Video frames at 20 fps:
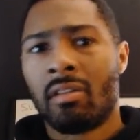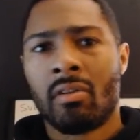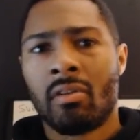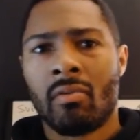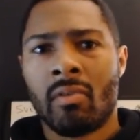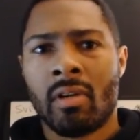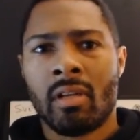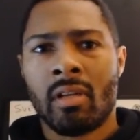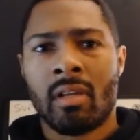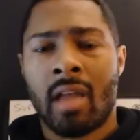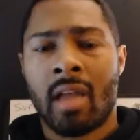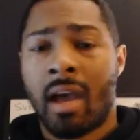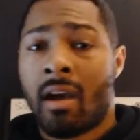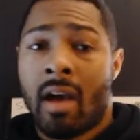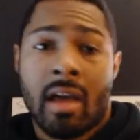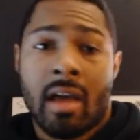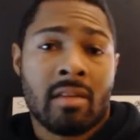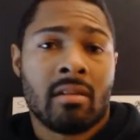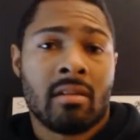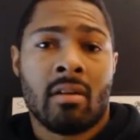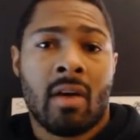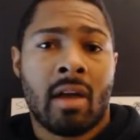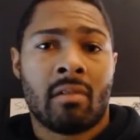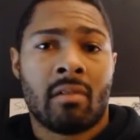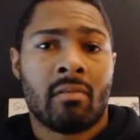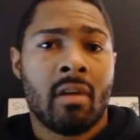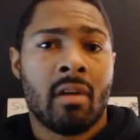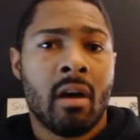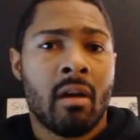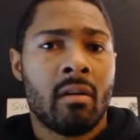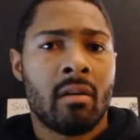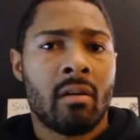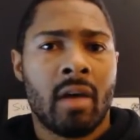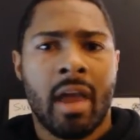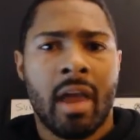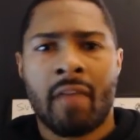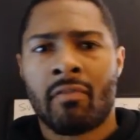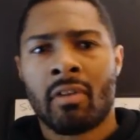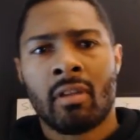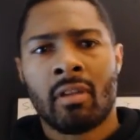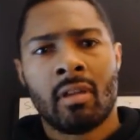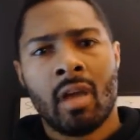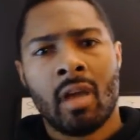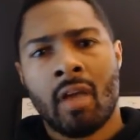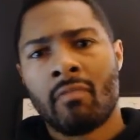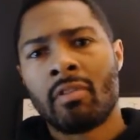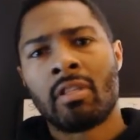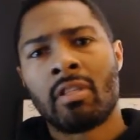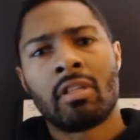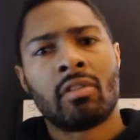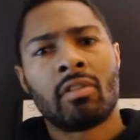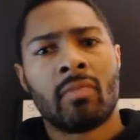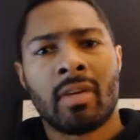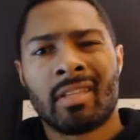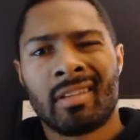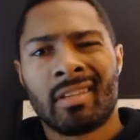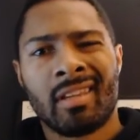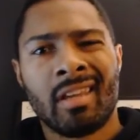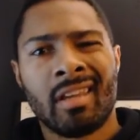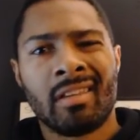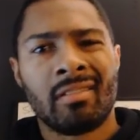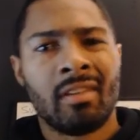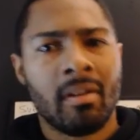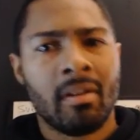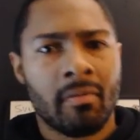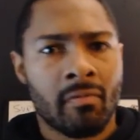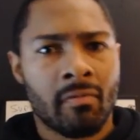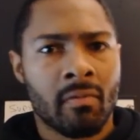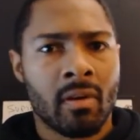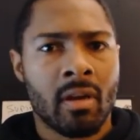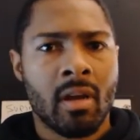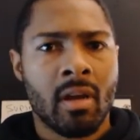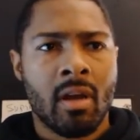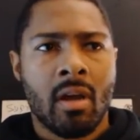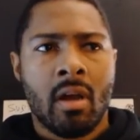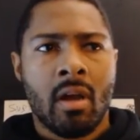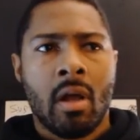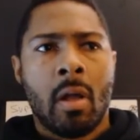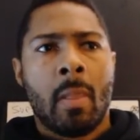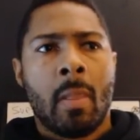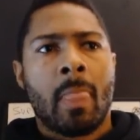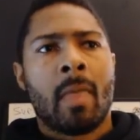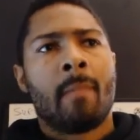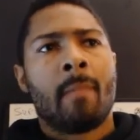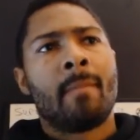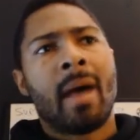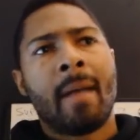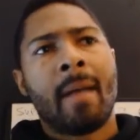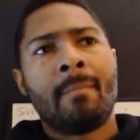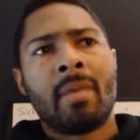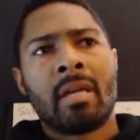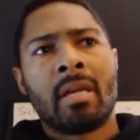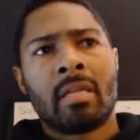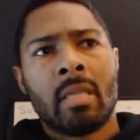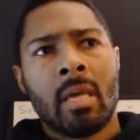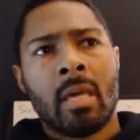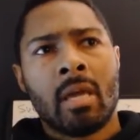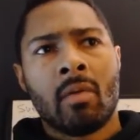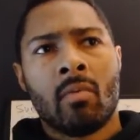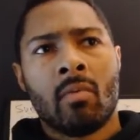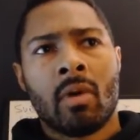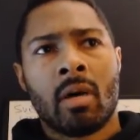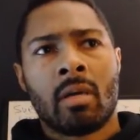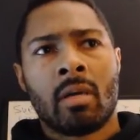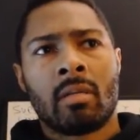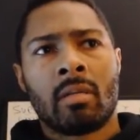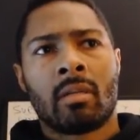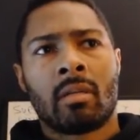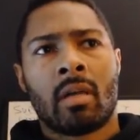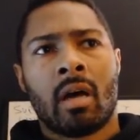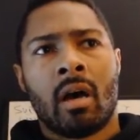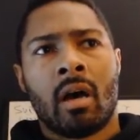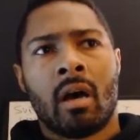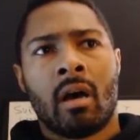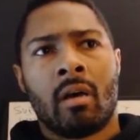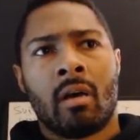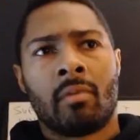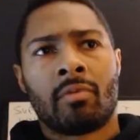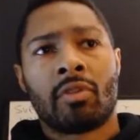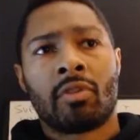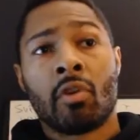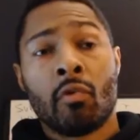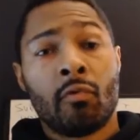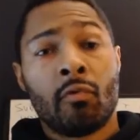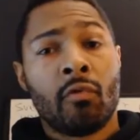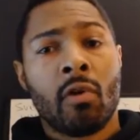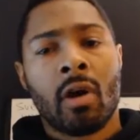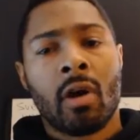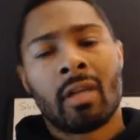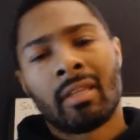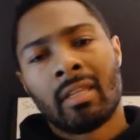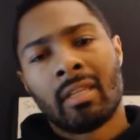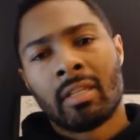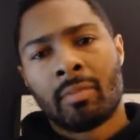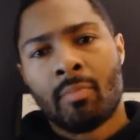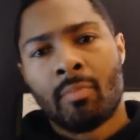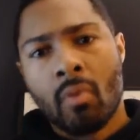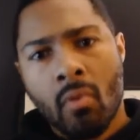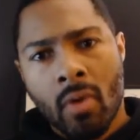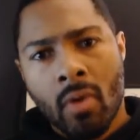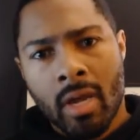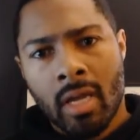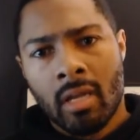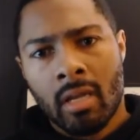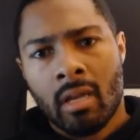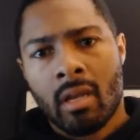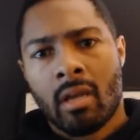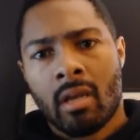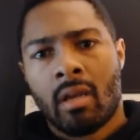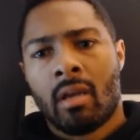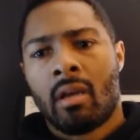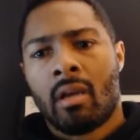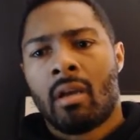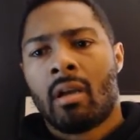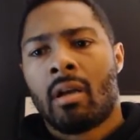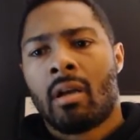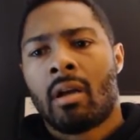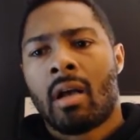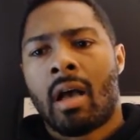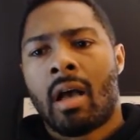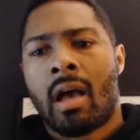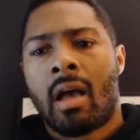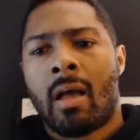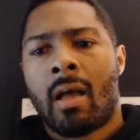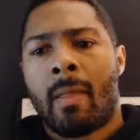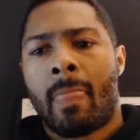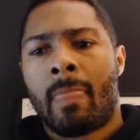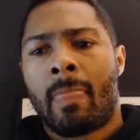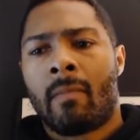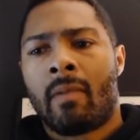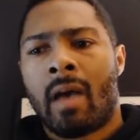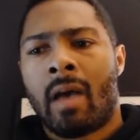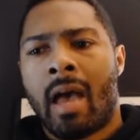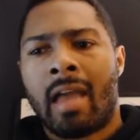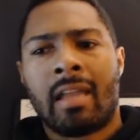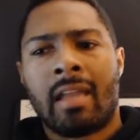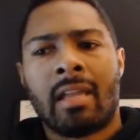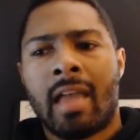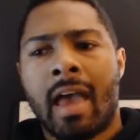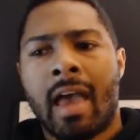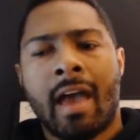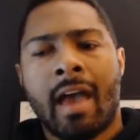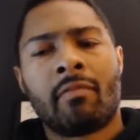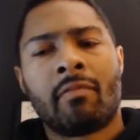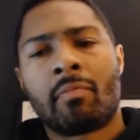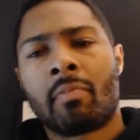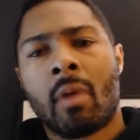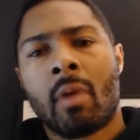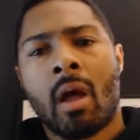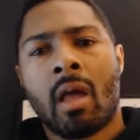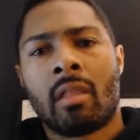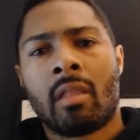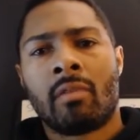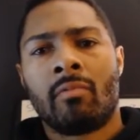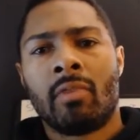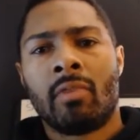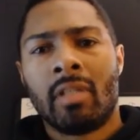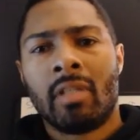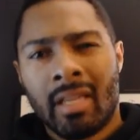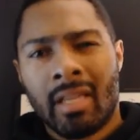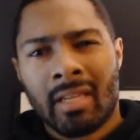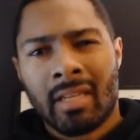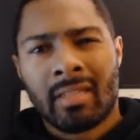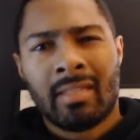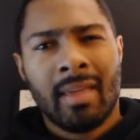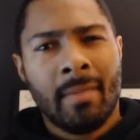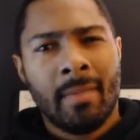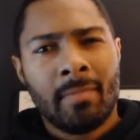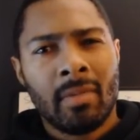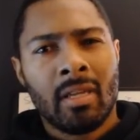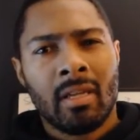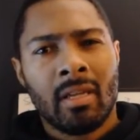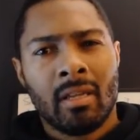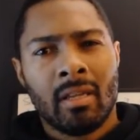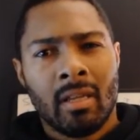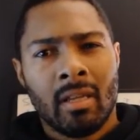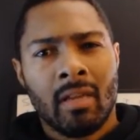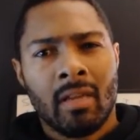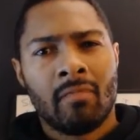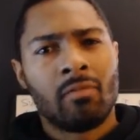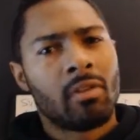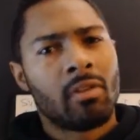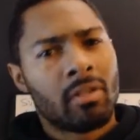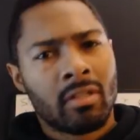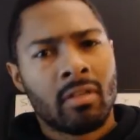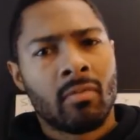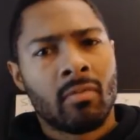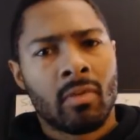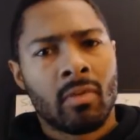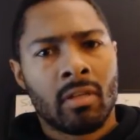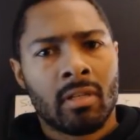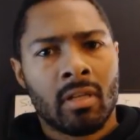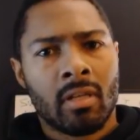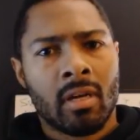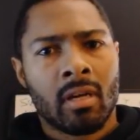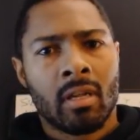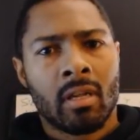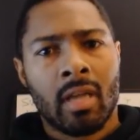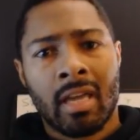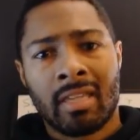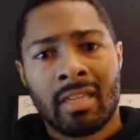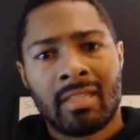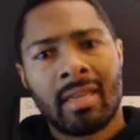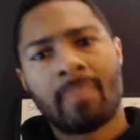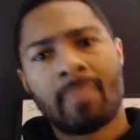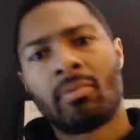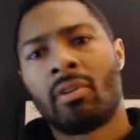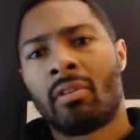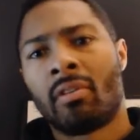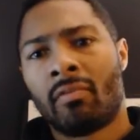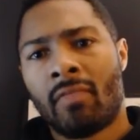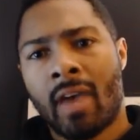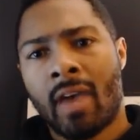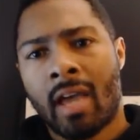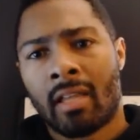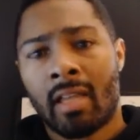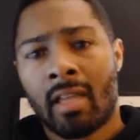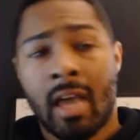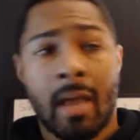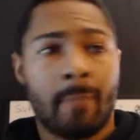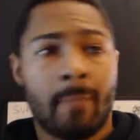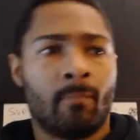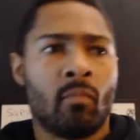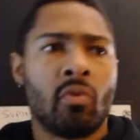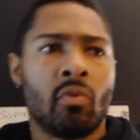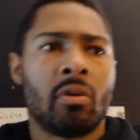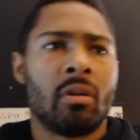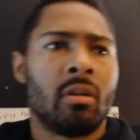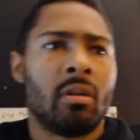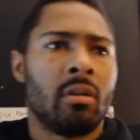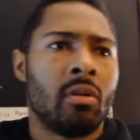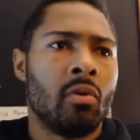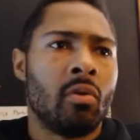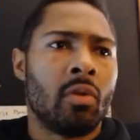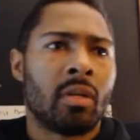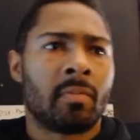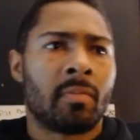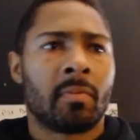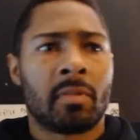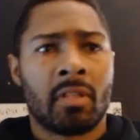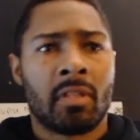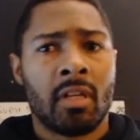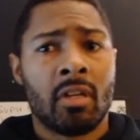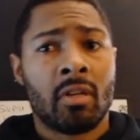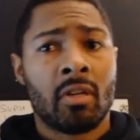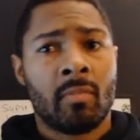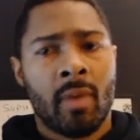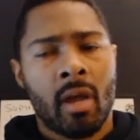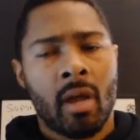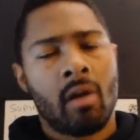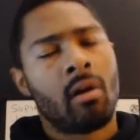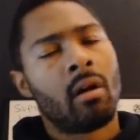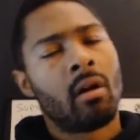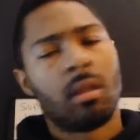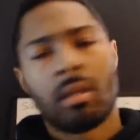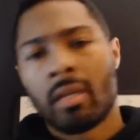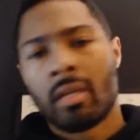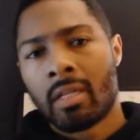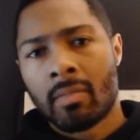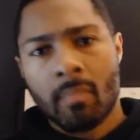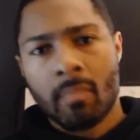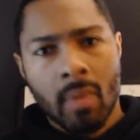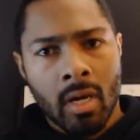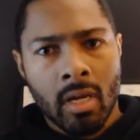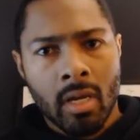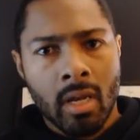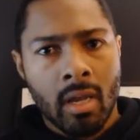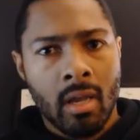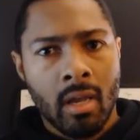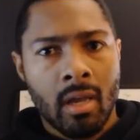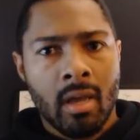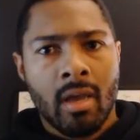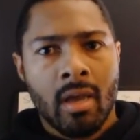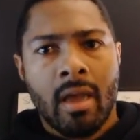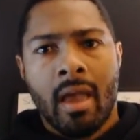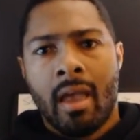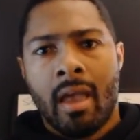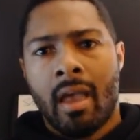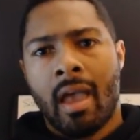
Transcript: into it. Now, you know, I don't know. Every situation is different. My big thing was, so far at this point, I didn't have a problem really accepting, even though it still would have sucked, accepting the fact that you could do this procedure, pay all of this money,